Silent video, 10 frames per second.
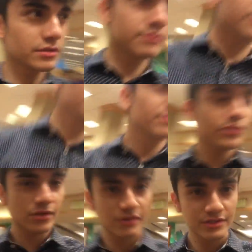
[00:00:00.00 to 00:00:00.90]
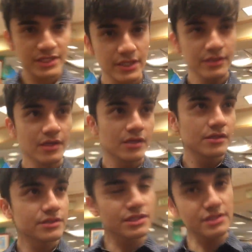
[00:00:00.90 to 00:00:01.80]
and big brother day
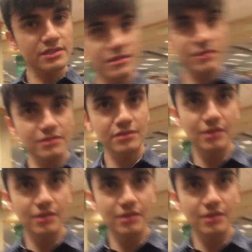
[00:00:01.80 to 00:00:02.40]
just